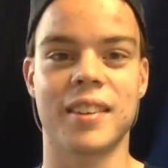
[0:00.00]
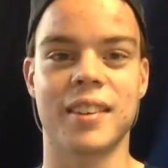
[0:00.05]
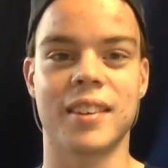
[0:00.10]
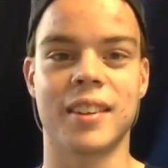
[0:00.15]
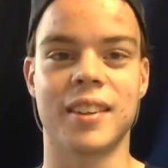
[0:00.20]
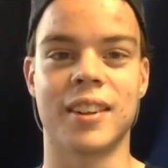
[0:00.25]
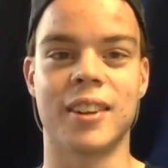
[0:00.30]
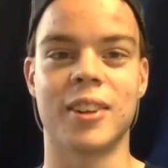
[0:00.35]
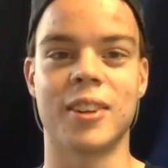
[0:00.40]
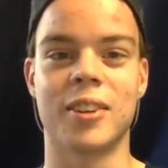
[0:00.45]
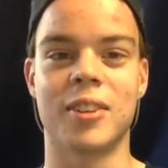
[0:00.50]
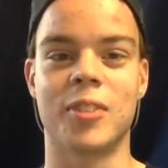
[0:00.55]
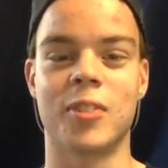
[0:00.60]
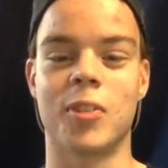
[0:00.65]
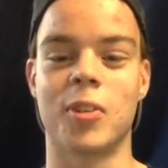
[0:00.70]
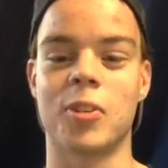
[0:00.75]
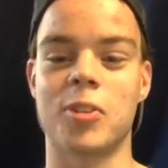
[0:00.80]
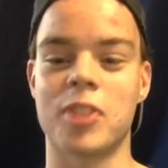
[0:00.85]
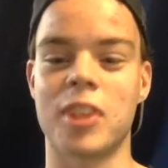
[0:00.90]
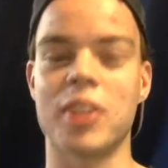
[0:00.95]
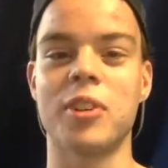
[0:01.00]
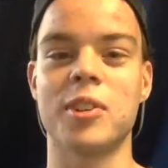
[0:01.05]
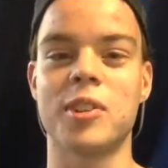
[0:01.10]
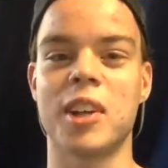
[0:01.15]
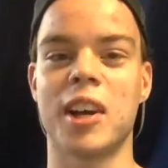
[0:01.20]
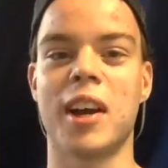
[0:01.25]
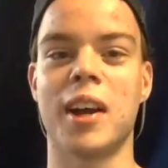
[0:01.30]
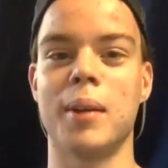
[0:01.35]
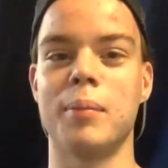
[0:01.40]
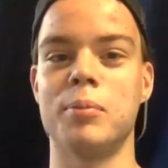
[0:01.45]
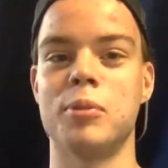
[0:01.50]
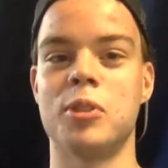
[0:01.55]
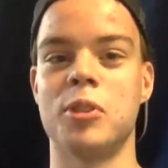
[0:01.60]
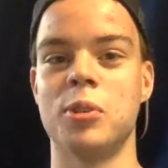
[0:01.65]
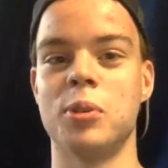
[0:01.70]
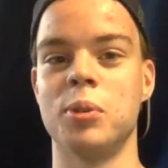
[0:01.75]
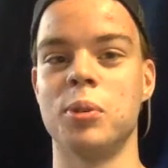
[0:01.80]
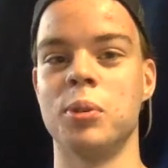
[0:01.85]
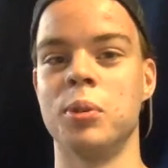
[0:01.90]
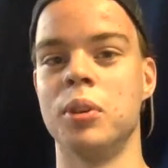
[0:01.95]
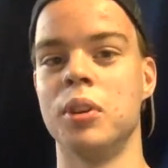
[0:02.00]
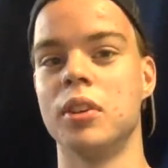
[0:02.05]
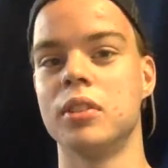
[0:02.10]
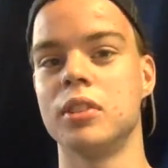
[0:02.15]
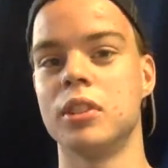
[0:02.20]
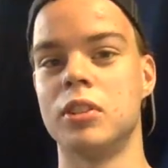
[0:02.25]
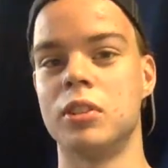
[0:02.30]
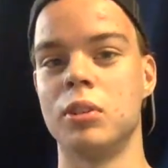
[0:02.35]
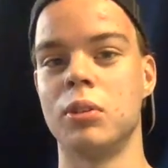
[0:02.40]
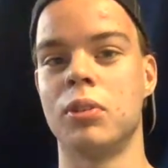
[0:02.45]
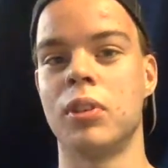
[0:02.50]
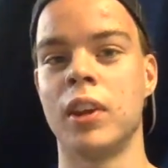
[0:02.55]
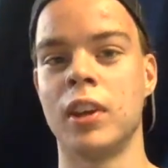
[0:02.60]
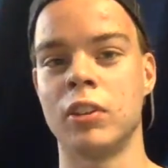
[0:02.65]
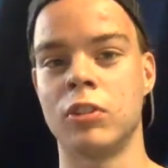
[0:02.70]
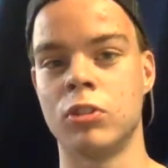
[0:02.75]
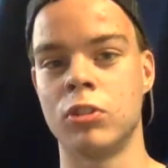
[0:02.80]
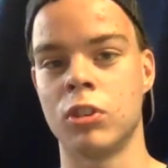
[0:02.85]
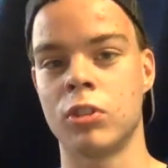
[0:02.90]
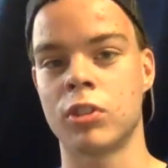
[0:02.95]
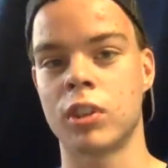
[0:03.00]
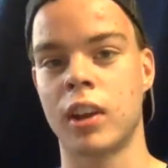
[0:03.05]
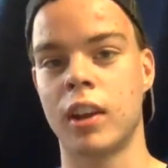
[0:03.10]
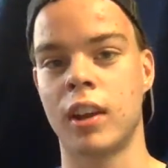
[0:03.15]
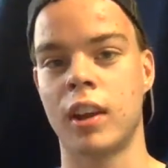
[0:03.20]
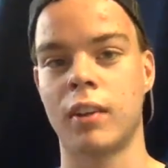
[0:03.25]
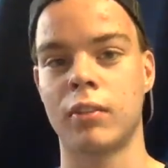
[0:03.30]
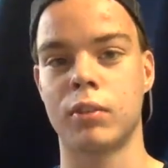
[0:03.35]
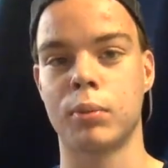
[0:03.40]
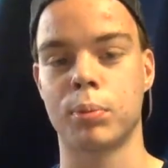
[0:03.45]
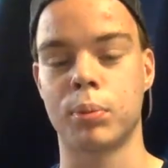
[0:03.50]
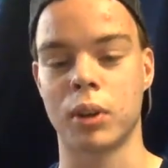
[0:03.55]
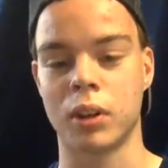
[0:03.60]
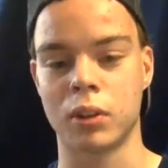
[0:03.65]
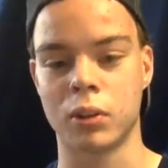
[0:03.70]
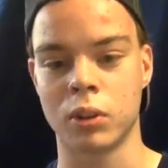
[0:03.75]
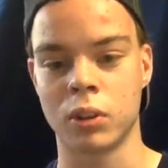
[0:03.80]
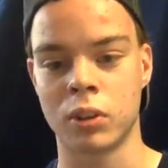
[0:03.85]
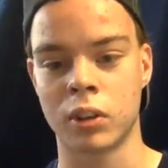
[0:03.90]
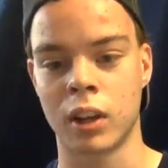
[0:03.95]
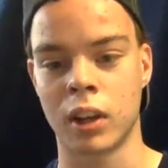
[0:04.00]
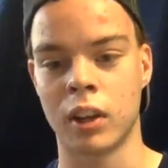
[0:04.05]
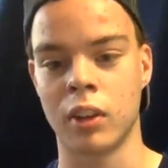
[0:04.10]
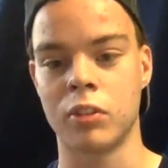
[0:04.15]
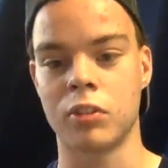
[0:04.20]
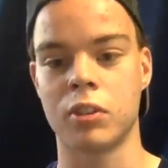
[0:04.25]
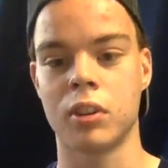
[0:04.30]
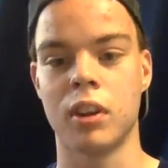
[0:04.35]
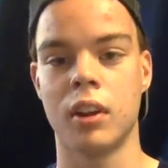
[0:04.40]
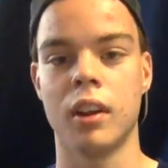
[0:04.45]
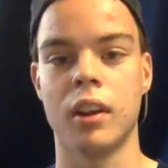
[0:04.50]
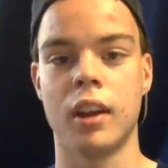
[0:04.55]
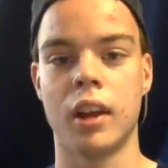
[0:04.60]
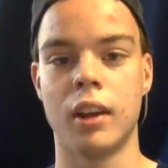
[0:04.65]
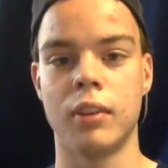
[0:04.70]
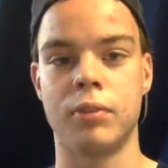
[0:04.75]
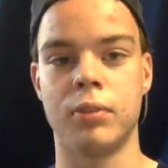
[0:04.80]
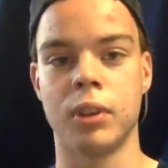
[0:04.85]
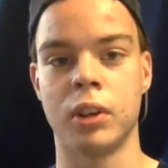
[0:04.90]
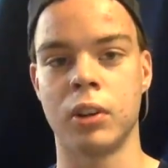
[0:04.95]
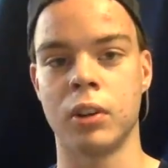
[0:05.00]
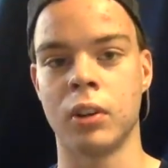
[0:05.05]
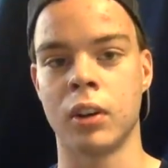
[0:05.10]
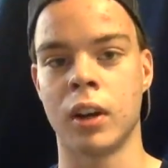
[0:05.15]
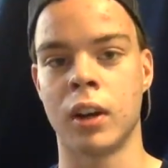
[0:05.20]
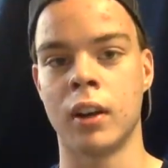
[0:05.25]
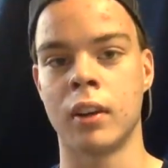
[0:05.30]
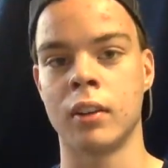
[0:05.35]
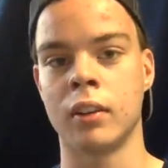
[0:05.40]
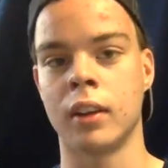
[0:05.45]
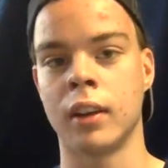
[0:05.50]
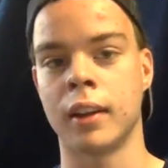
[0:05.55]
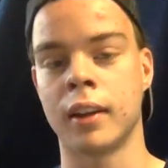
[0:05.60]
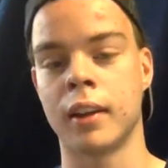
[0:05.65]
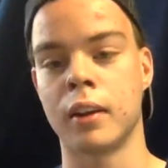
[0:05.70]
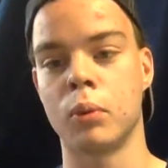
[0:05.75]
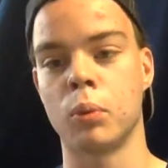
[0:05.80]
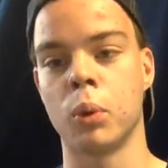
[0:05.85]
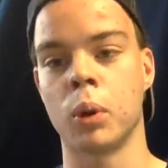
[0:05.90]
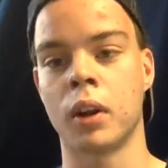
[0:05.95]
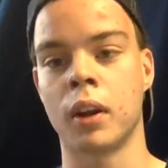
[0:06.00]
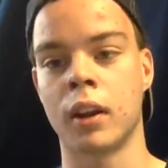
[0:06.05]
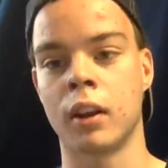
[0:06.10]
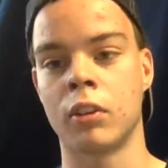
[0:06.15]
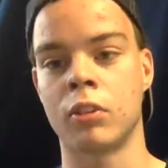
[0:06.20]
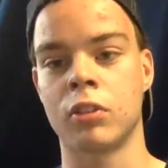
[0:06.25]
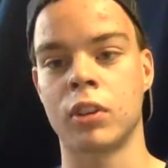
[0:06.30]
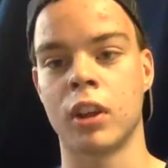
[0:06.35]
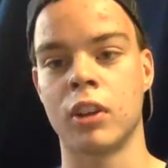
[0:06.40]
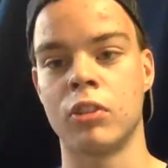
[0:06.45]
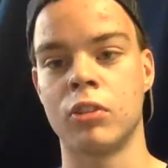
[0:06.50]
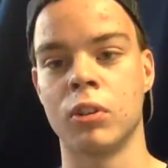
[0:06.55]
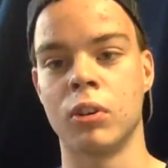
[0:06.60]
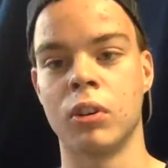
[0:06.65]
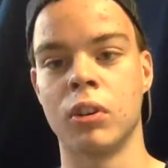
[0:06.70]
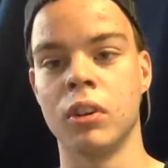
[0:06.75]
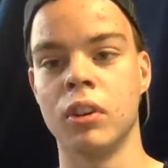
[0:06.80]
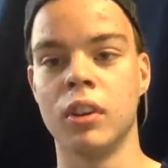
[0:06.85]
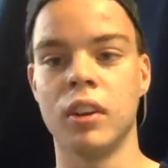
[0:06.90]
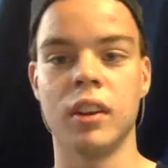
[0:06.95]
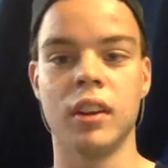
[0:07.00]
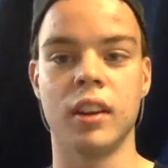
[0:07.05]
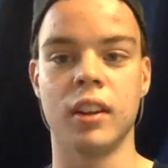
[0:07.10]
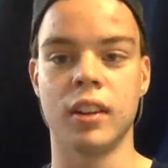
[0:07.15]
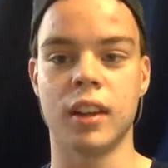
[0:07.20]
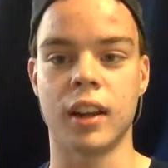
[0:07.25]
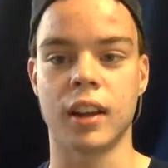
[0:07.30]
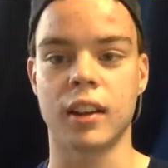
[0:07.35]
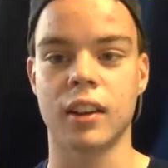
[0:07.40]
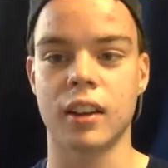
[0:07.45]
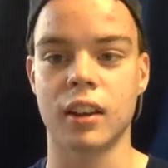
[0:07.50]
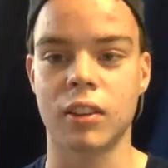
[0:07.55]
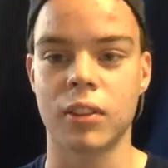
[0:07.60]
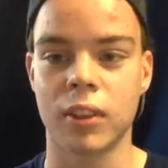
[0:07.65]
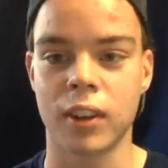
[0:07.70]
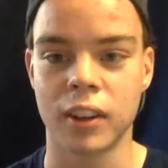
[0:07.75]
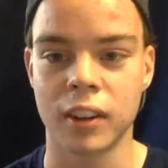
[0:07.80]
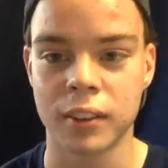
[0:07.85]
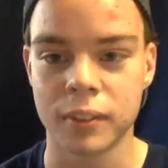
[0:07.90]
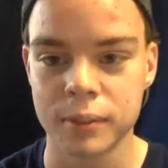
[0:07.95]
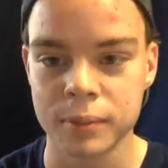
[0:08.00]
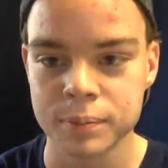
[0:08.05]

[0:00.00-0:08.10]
there's other time to do things. You just kind of have to prioritize and figure out like kind of work out a schedule, that kind of thing.